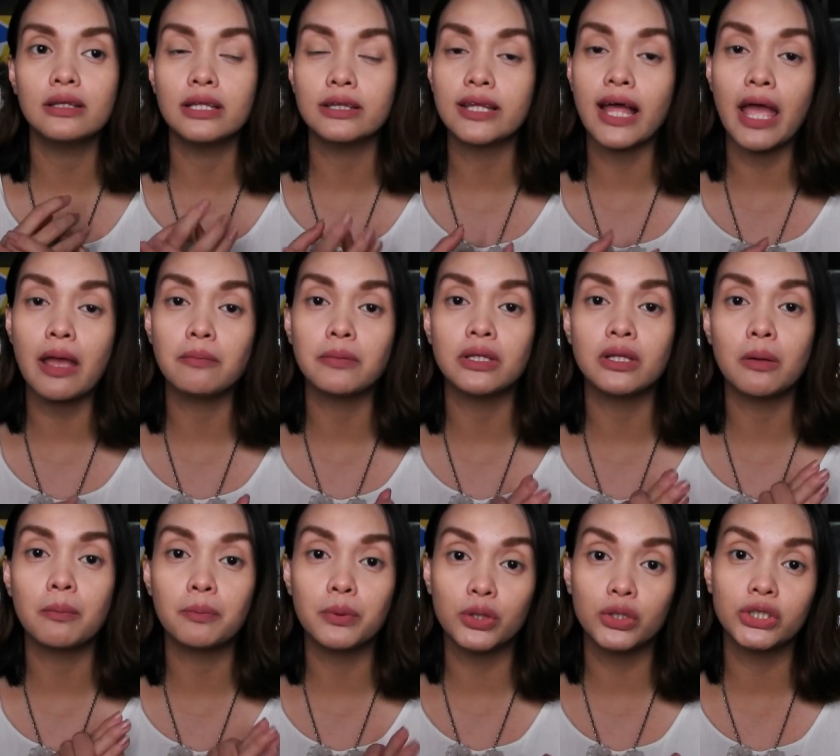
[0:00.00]
the time na
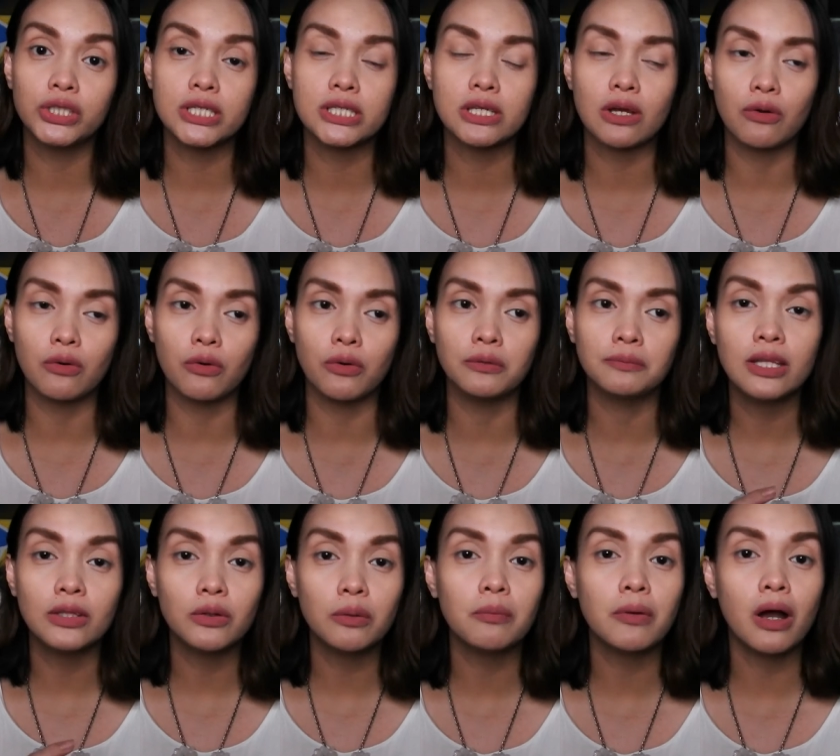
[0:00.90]
nag-purchase ako
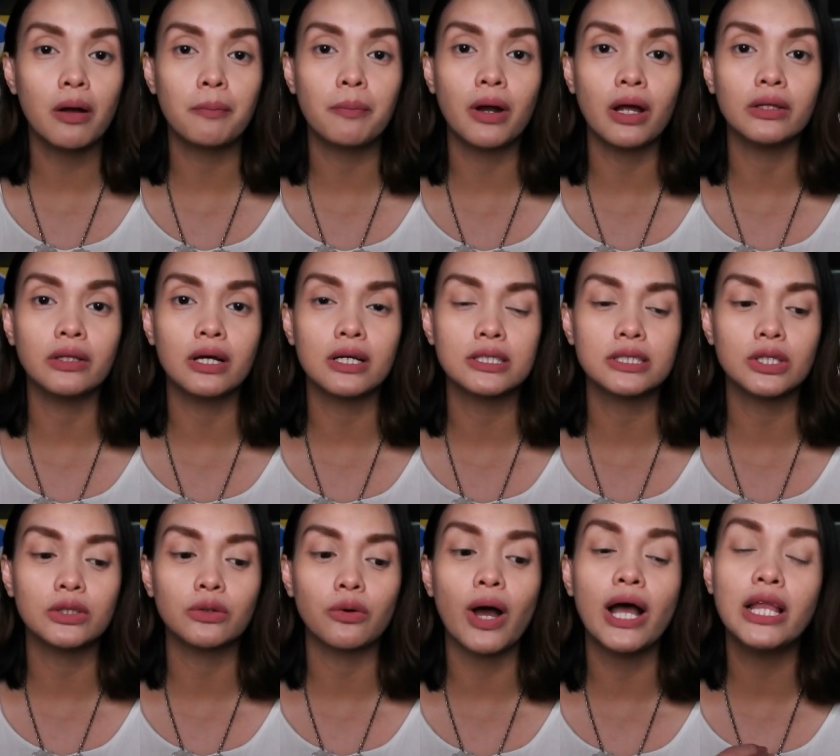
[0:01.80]
nitong mga products
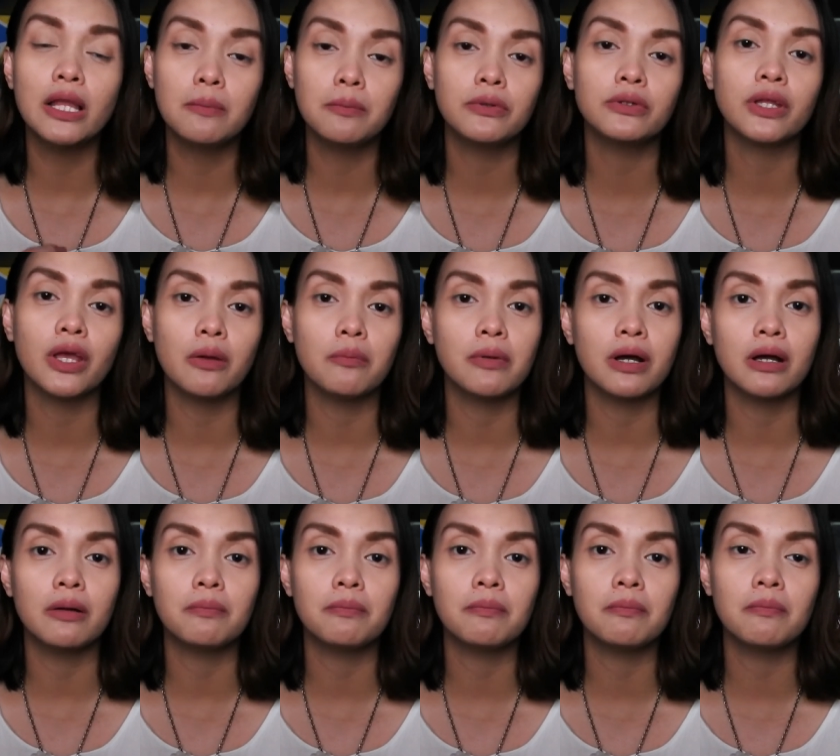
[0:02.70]
na to. Alam ko na yung
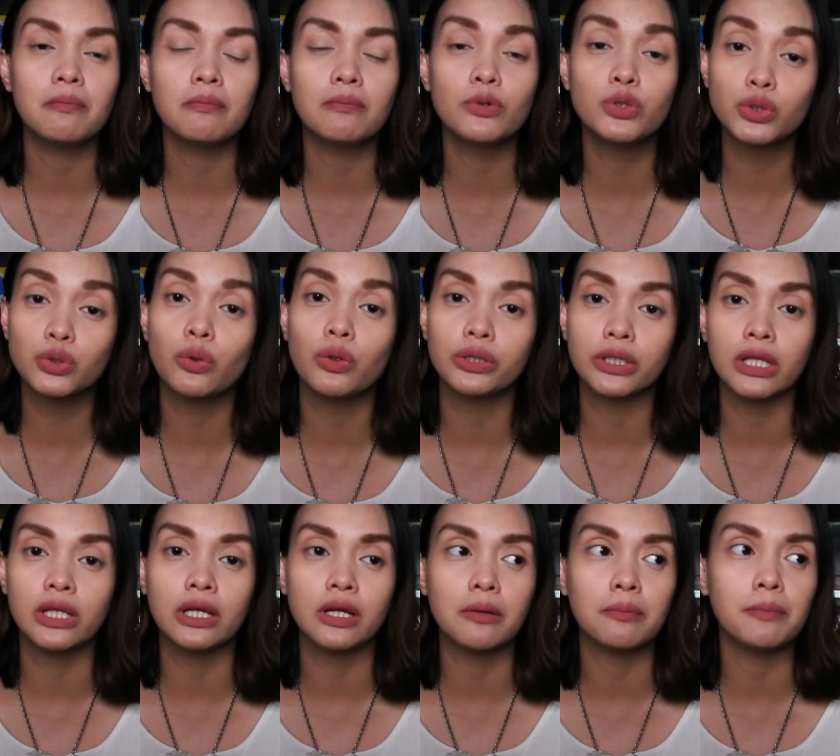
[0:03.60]
mga gusto ko
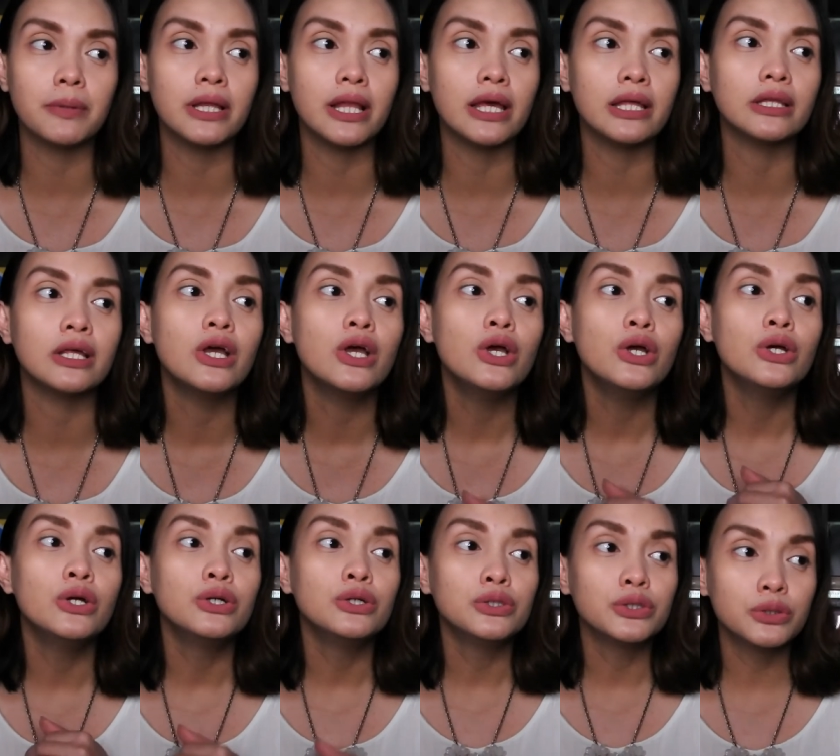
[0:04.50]
talagang bilhin.
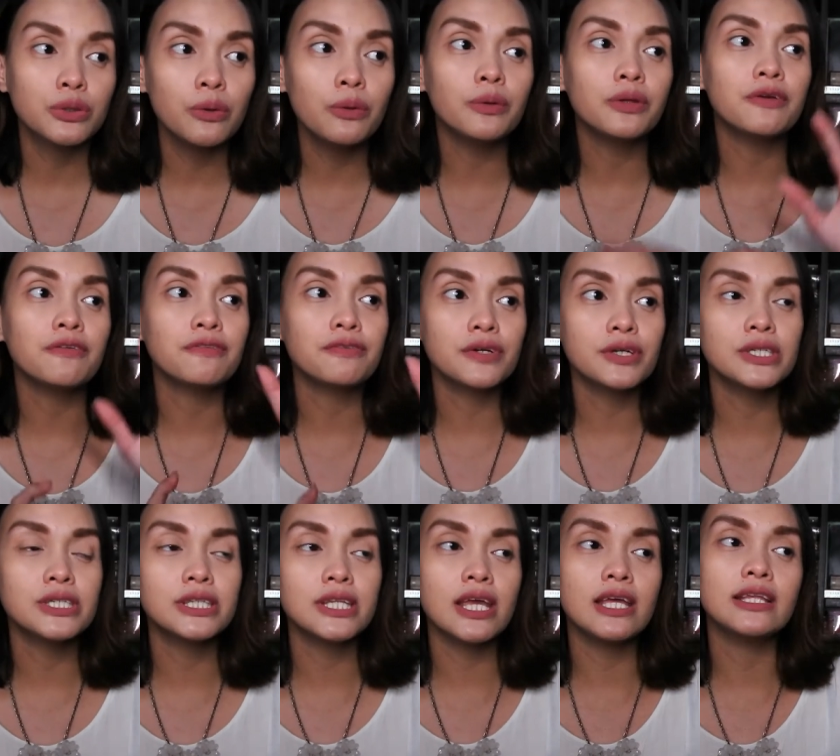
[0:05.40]
So, the
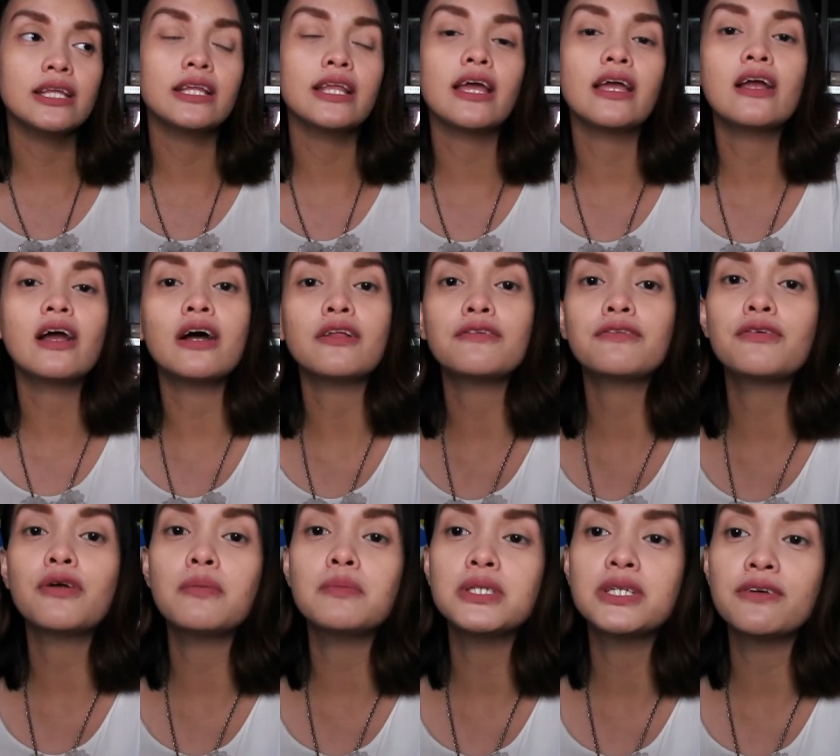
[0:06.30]
first thing that I got
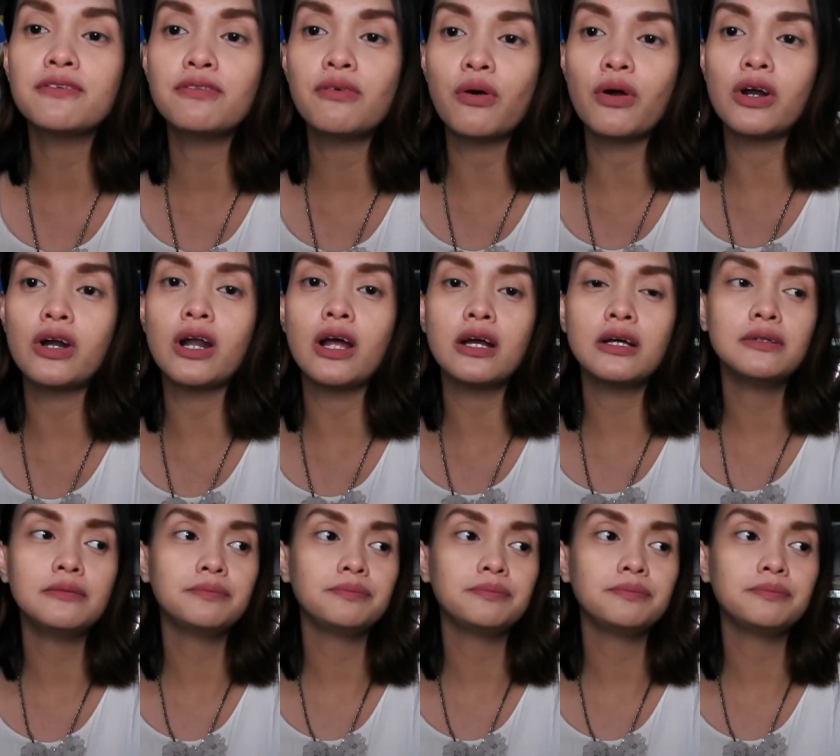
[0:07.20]
from Sephora,